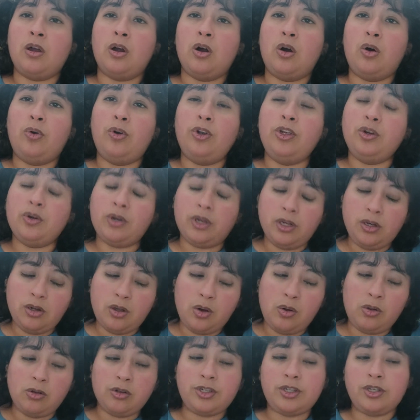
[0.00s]
Or you can
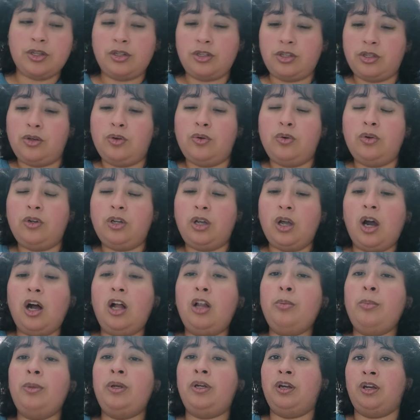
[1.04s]
also do
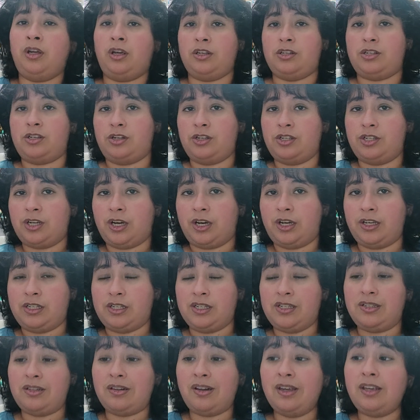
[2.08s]
calming
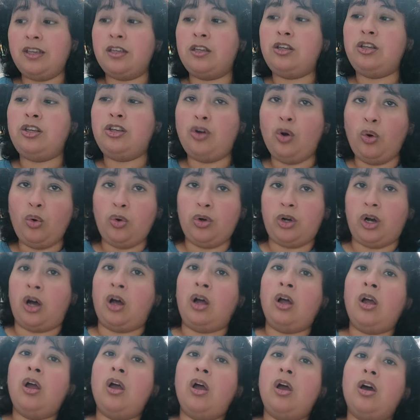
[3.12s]
exercises like
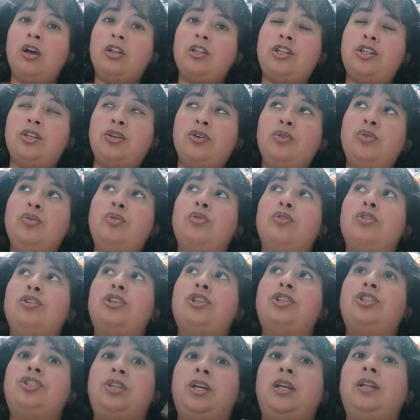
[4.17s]
yoga to
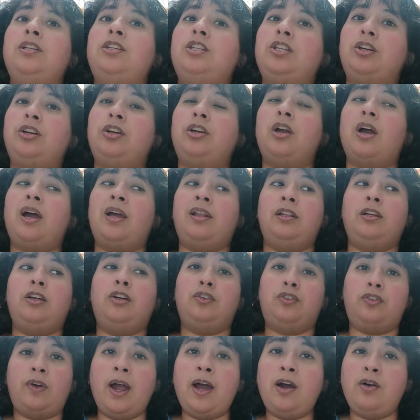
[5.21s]
center and
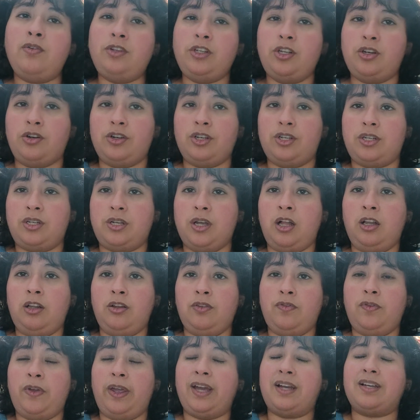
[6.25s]
ground
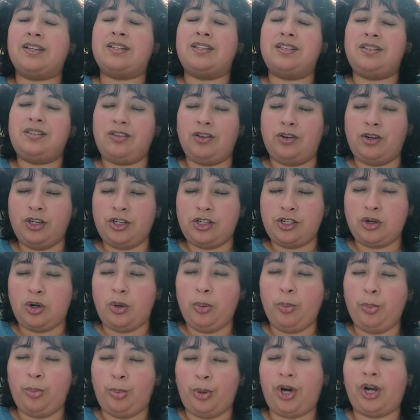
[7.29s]
yourself, exert
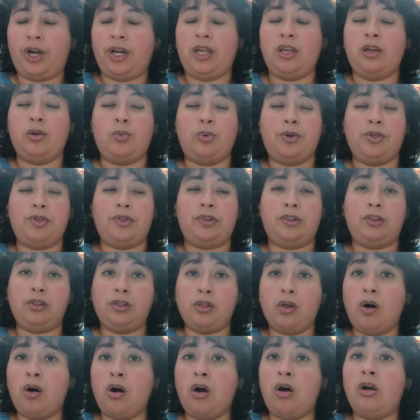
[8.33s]
your body with
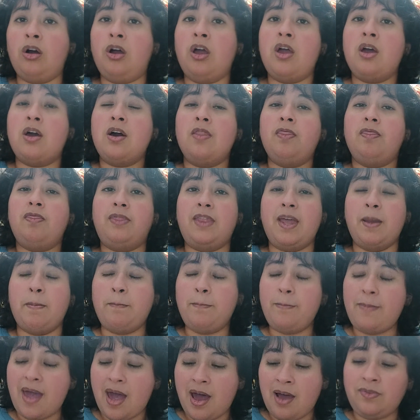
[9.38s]
long,
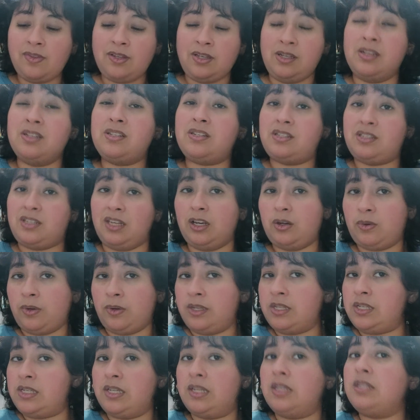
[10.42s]
demanding
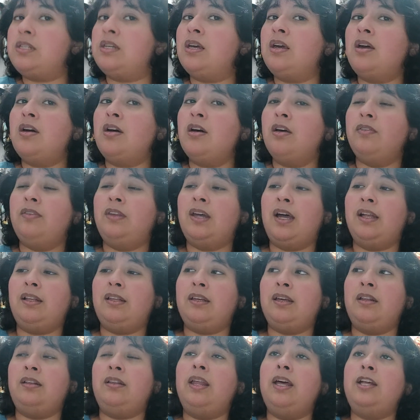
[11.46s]
sequences that
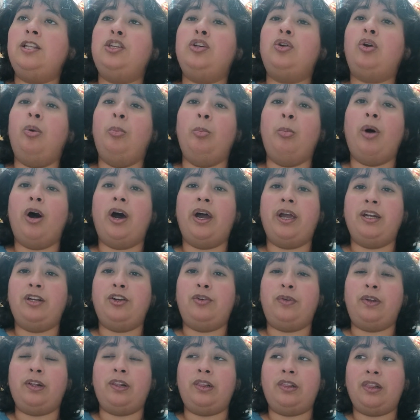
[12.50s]
can let your mind
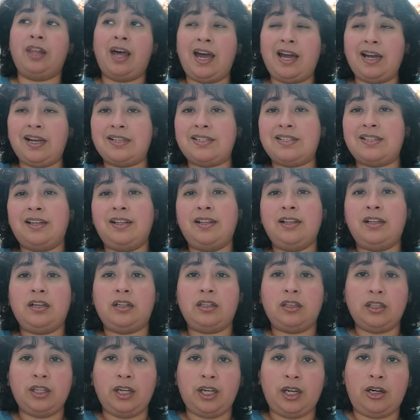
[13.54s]
relax and
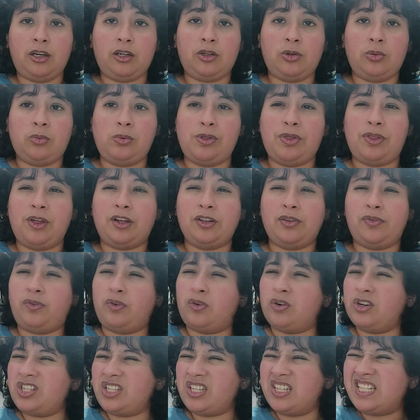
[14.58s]
clear without
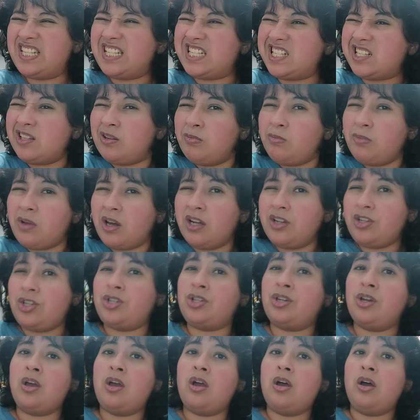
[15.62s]
forcing too
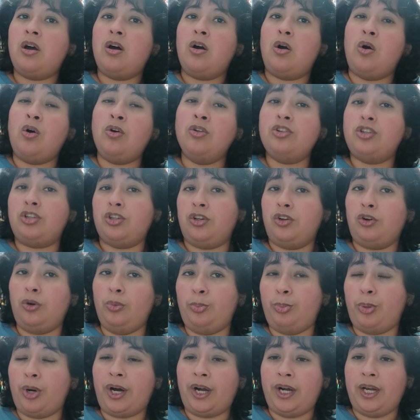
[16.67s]
much onto your
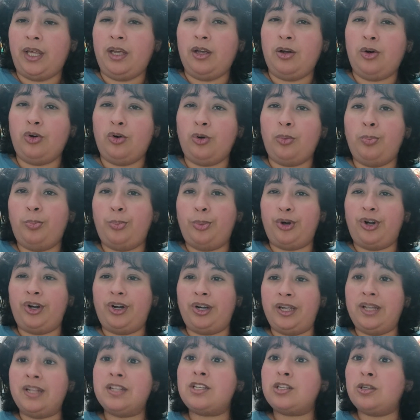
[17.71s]
body or
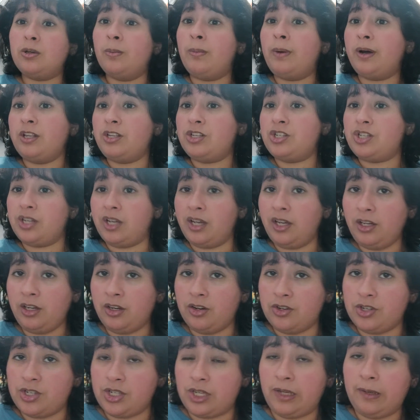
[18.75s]
burning too much
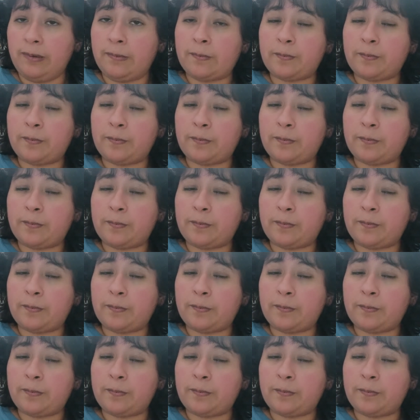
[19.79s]
energy.